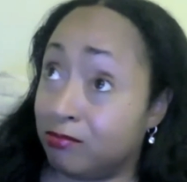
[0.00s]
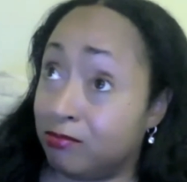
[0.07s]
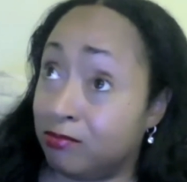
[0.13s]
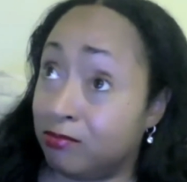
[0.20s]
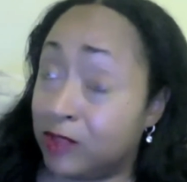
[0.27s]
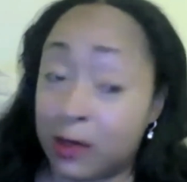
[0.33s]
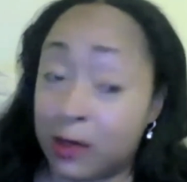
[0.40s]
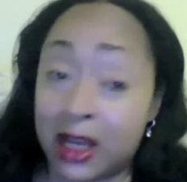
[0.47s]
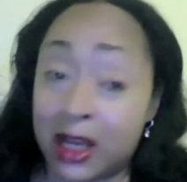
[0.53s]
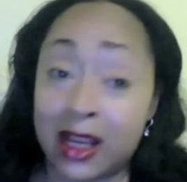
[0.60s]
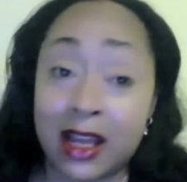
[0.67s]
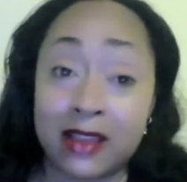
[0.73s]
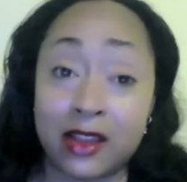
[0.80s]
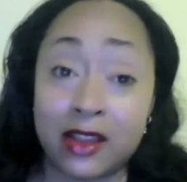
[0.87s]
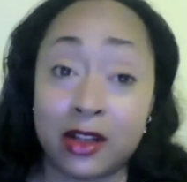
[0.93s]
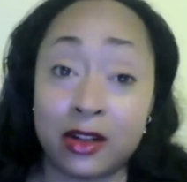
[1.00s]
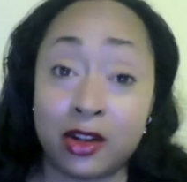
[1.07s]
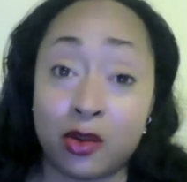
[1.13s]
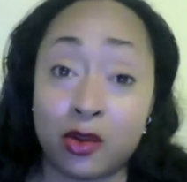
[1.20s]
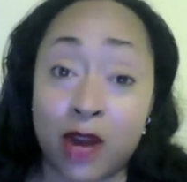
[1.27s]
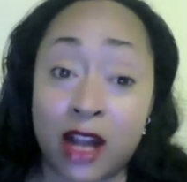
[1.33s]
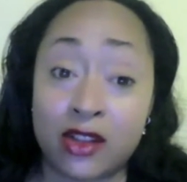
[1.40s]
Somebody got their
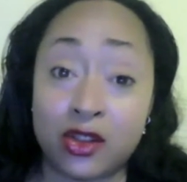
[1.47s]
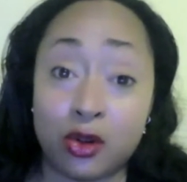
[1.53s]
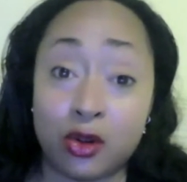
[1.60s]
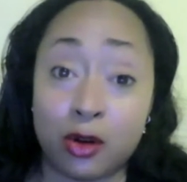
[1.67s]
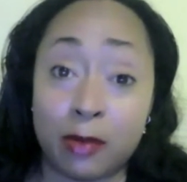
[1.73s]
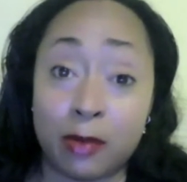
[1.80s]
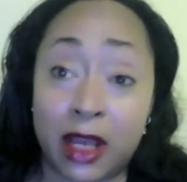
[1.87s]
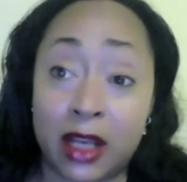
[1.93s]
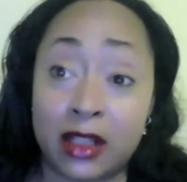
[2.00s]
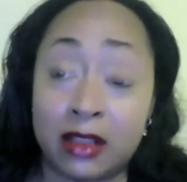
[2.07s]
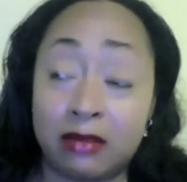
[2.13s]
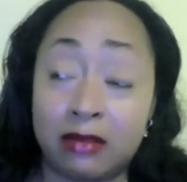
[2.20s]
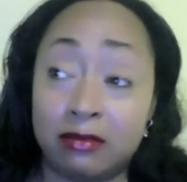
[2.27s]
garage door painted.